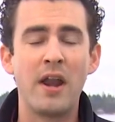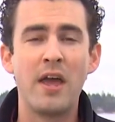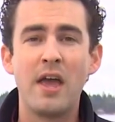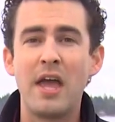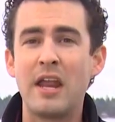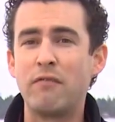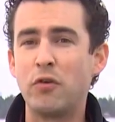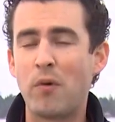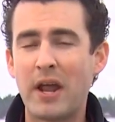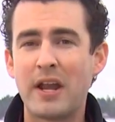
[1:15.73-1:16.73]
And if you
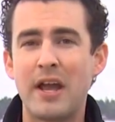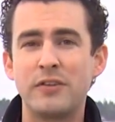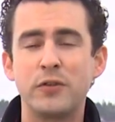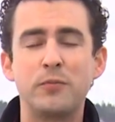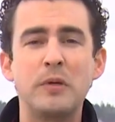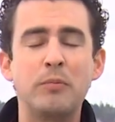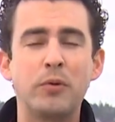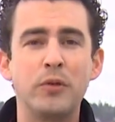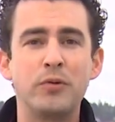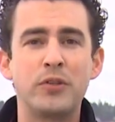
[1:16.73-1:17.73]
recognize those people
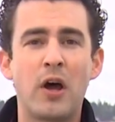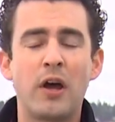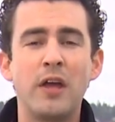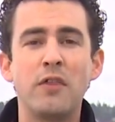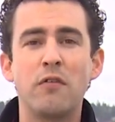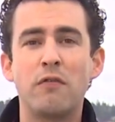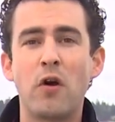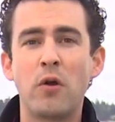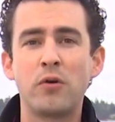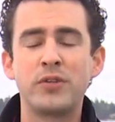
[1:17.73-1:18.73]
you saw in the
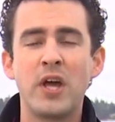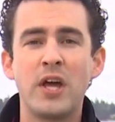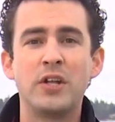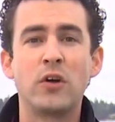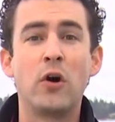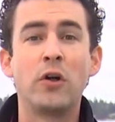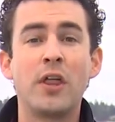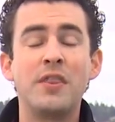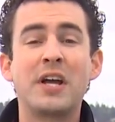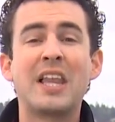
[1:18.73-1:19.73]
photos, to call
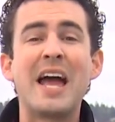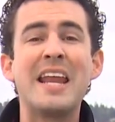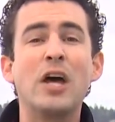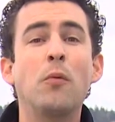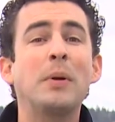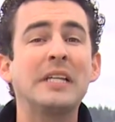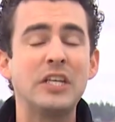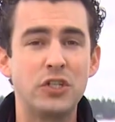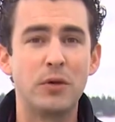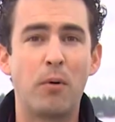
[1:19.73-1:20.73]
the Clyde Hill
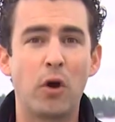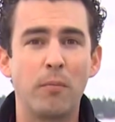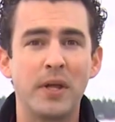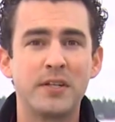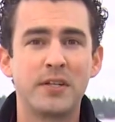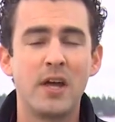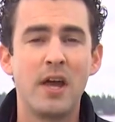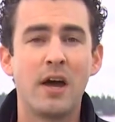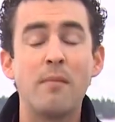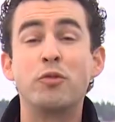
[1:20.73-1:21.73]
Police Department.
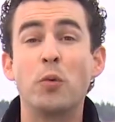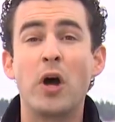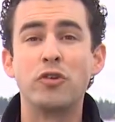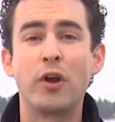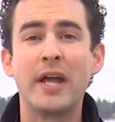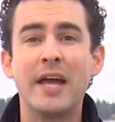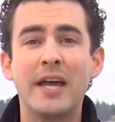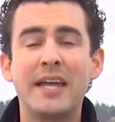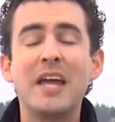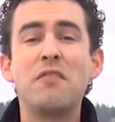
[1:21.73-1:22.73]
I'm Drew Andre,
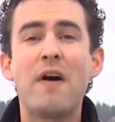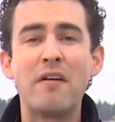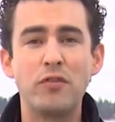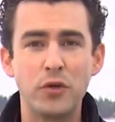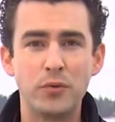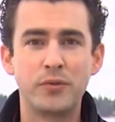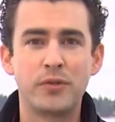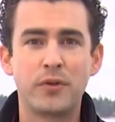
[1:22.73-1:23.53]
King 5 News.